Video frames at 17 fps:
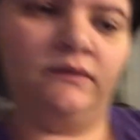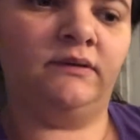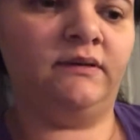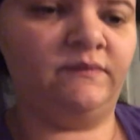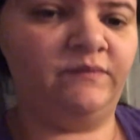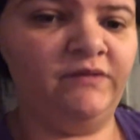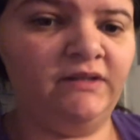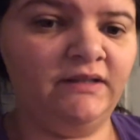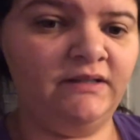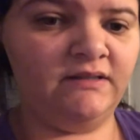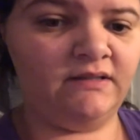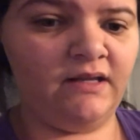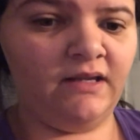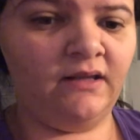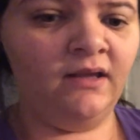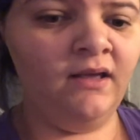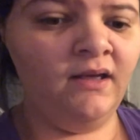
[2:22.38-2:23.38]
I feel like today,
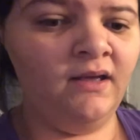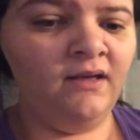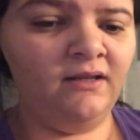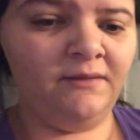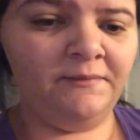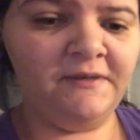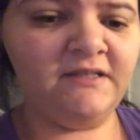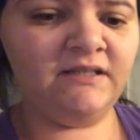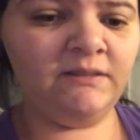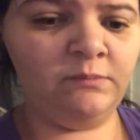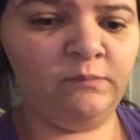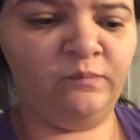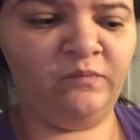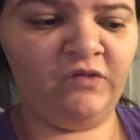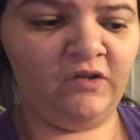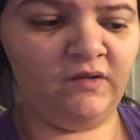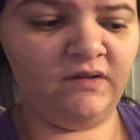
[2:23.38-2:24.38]
the past couple
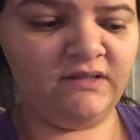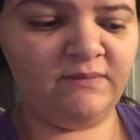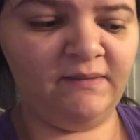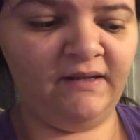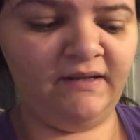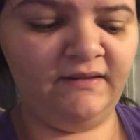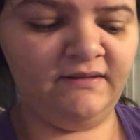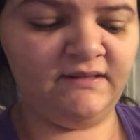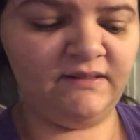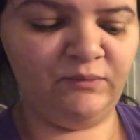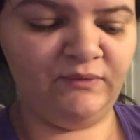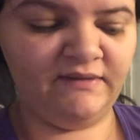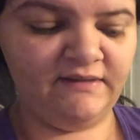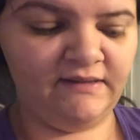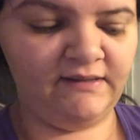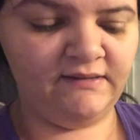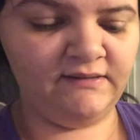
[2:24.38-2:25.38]
of vlogs have been
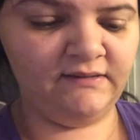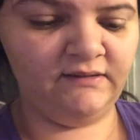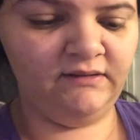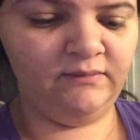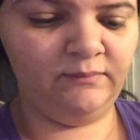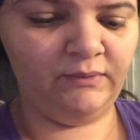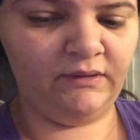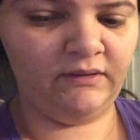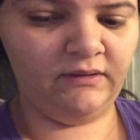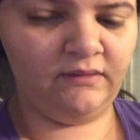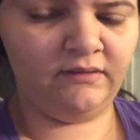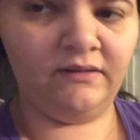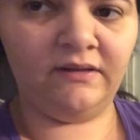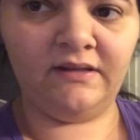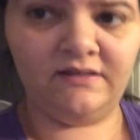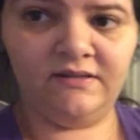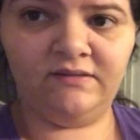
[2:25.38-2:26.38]
somewhat decent, but
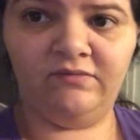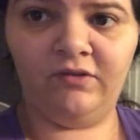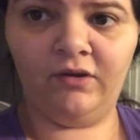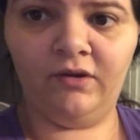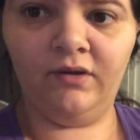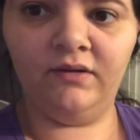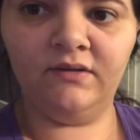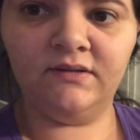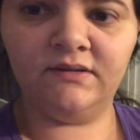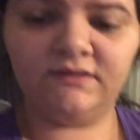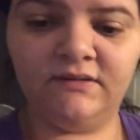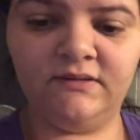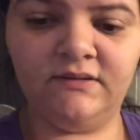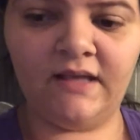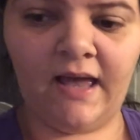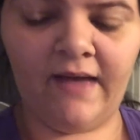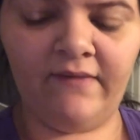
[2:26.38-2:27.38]
these
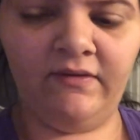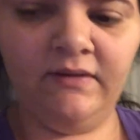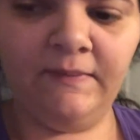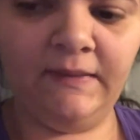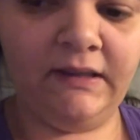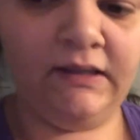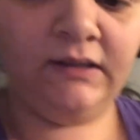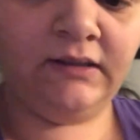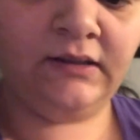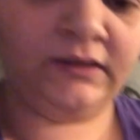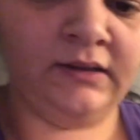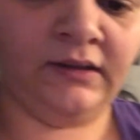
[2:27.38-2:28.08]
vlogs haven't been.